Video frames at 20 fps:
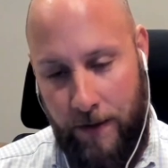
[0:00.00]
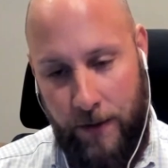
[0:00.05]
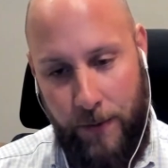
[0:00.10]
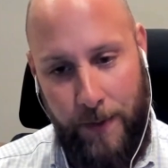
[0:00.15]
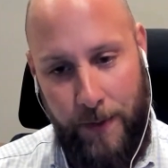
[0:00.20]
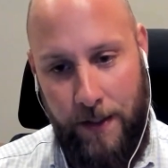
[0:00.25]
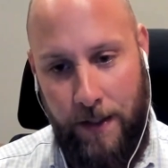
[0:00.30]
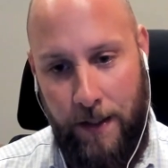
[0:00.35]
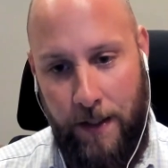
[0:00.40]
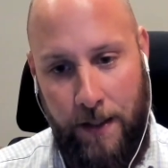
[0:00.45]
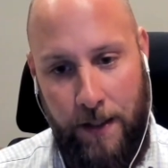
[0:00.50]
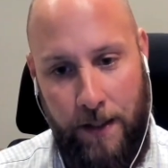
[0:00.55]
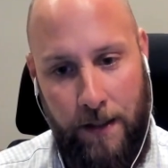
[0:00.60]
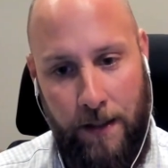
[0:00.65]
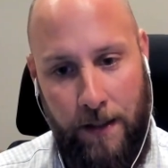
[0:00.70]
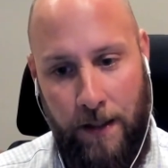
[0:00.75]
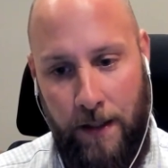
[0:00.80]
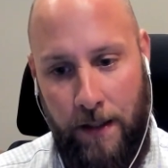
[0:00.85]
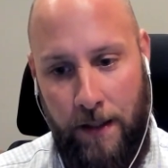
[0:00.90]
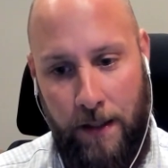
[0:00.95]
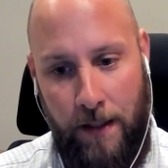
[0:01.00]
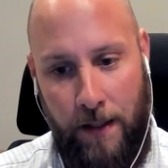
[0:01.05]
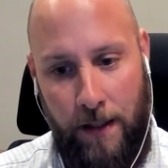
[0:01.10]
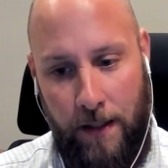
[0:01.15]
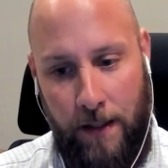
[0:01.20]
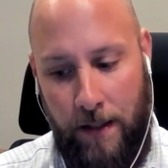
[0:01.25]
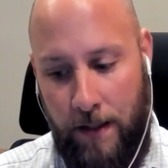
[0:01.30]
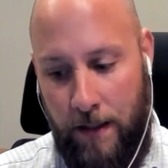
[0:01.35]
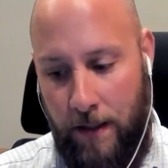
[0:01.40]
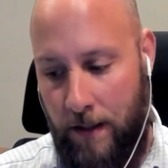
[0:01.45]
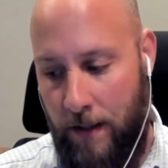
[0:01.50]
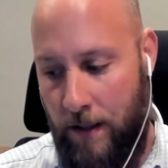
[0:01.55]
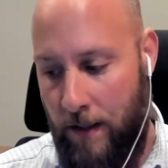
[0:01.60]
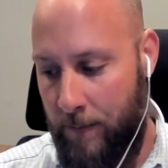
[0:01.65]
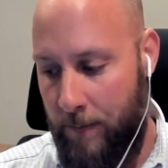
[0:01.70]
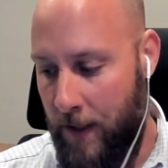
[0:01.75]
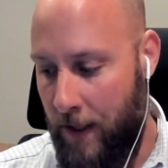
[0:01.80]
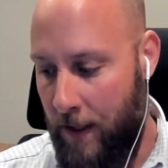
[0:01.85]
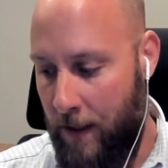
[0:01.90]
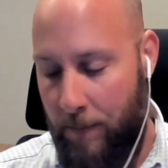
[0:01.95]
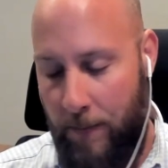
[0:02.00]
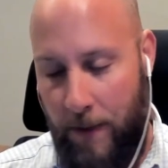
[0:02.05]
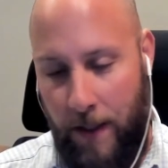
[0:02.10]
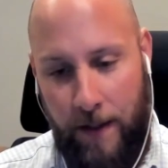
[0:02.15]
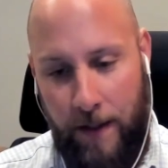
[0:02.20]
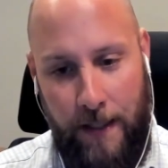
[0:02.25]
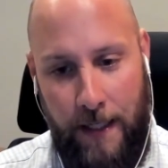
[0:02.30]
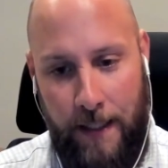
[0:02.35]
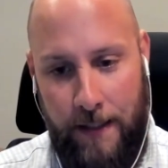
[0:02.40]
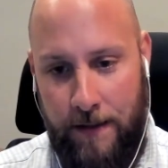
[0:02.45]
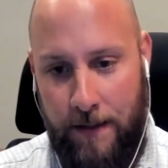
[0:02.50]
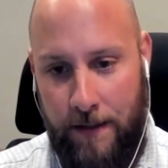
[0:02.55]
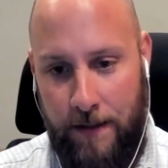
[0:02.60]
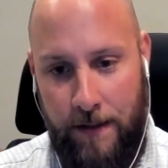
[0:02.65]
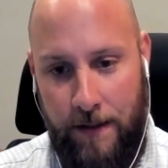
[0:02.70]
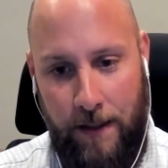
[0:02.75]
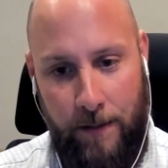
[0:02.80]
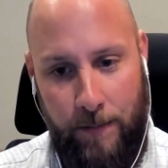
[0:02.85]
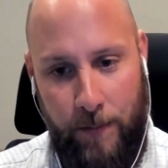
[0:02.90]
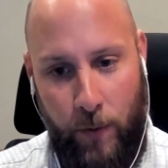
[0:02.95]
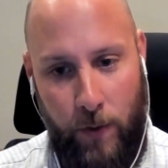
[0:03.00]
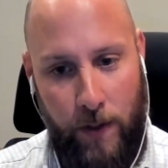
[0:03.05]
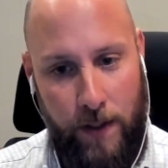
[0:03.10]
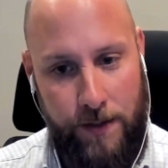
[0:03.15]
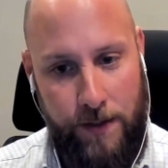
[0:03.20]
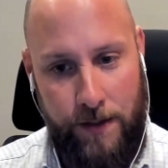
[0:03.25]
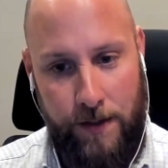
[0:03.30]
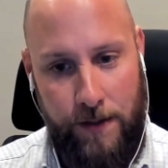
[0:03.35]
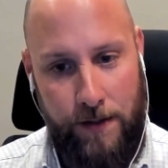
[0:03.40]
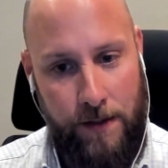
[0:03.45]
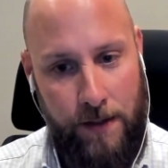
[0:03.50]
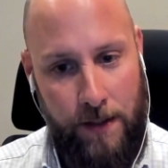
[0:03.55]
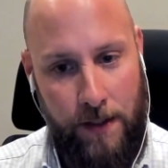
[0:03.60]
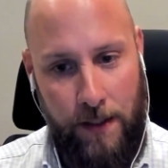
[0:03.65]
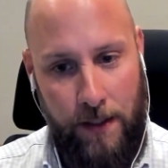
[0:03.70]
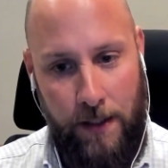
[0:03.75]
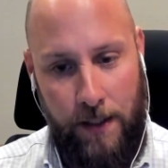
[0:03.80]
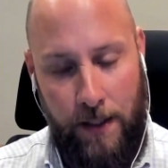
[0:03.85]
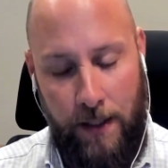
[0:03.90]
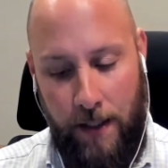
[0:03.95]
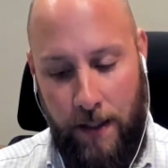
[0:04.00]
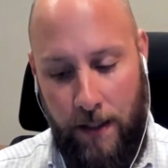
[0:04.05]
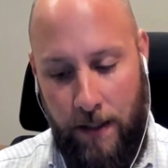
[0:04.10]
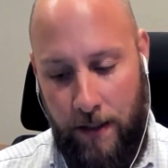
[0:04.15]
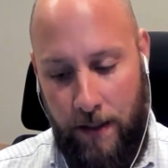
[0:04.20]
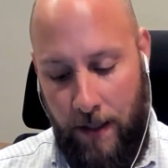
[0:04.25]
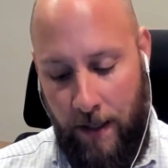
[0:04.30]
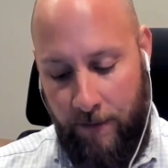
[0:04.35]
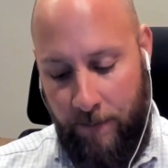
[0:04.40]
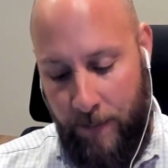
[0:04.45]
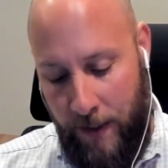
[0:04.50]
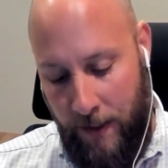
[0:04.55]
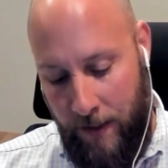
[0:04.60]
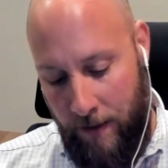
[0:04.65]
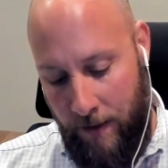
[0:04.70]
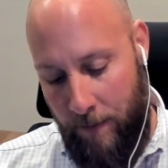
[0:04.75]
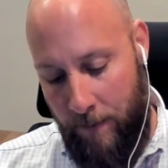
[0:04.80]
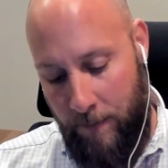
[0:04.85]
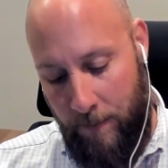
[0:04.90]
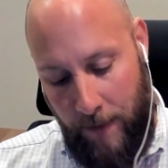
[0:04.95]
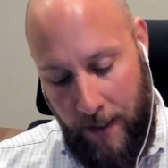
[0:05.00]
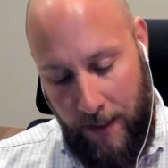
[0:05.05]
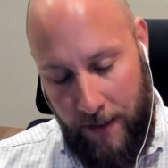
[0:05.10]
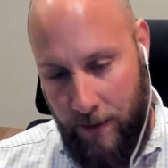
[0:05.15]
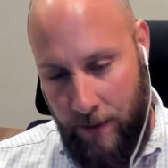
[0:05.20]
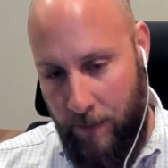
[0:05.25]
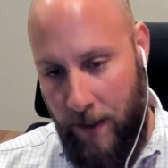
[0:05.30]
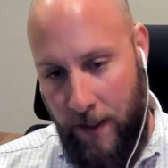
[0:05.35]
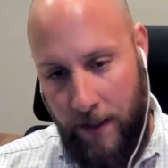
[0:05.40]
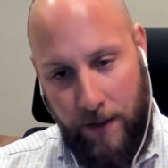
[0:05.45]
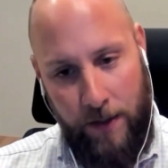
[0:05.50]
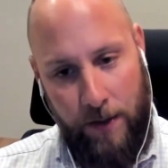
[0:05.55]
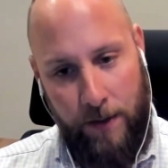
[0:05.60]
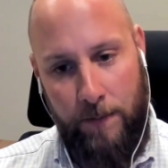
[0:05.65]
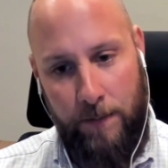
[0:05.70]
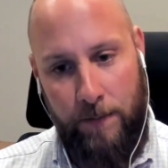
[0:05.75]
to me or not. I'm not above asking a dumb question. I've been in a mastermind group